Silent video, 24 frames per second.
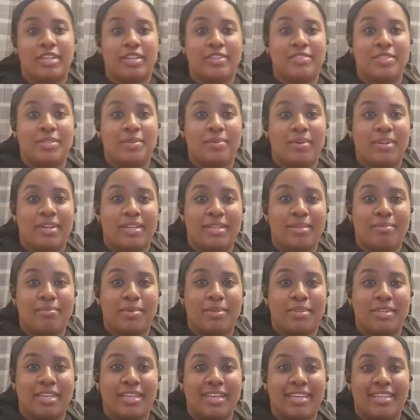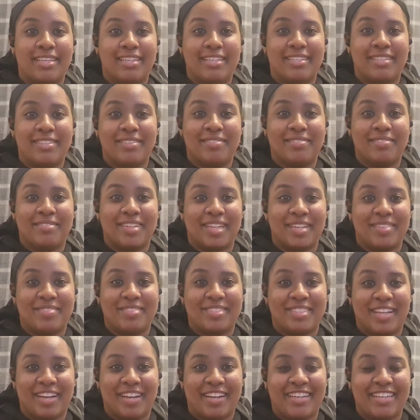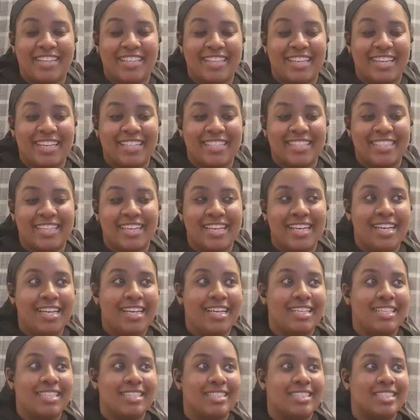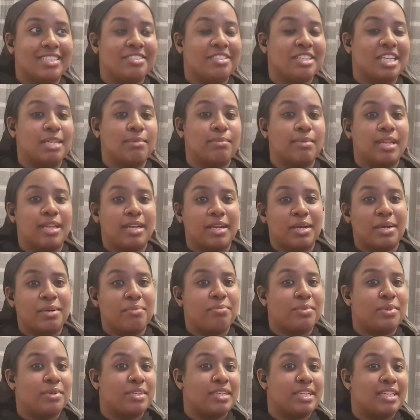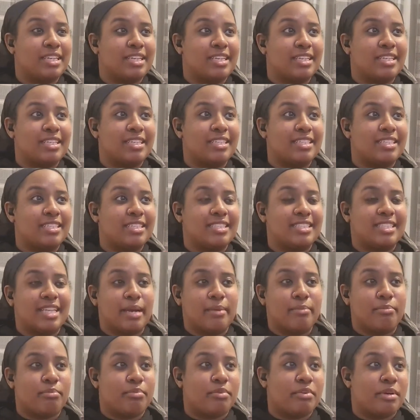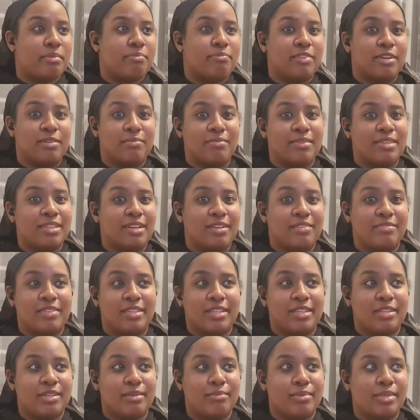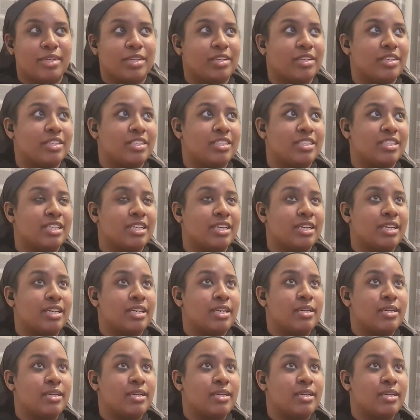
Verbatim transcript: 5 to 1 in the morning when I'm starting this. It's literally gonna be like a morning exam prep Vlogmadan video because